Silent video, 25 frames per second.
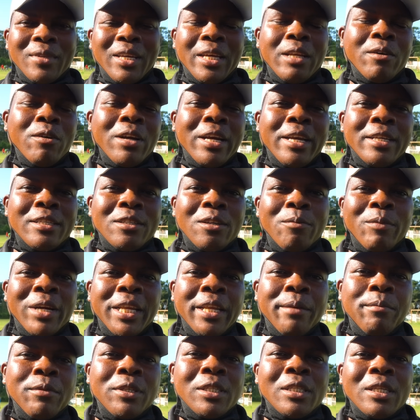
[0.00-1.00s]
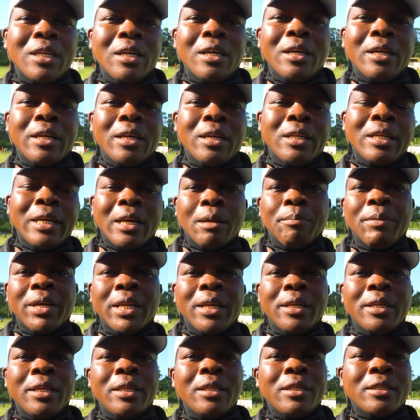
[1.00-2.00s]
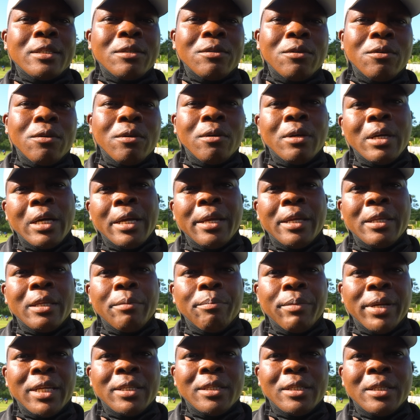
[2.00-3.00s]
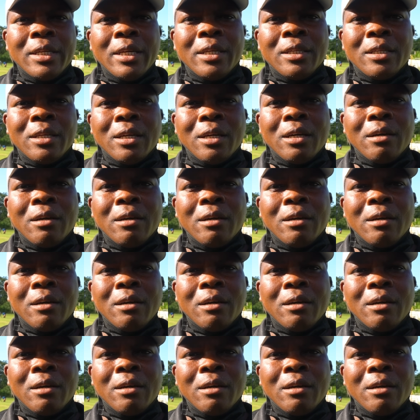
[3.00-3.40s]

Hello guys, so my name is Edgar Benedict, so I am the president